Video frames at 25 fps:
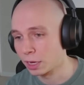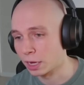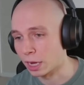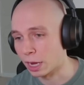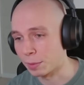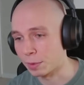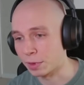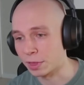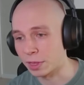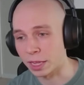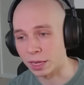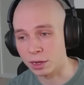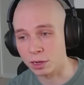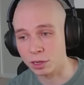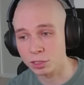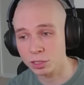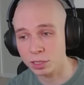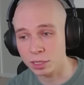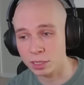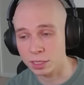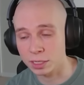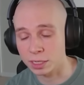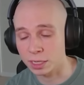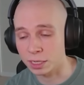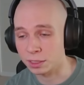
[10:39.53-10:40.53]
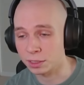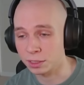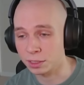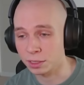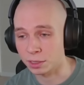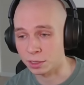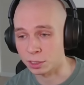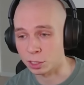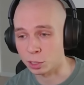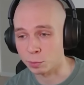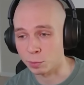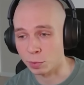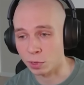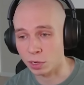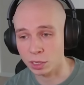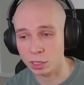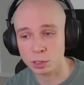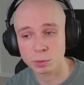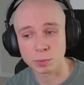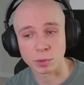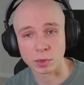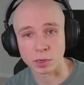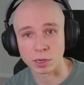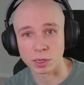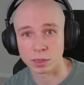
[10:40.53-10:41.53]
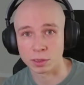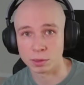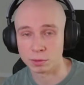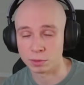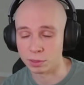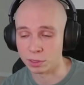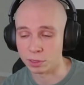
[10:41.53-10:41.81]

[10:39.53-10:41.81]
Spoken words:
I mean, they could just sit into their spots, but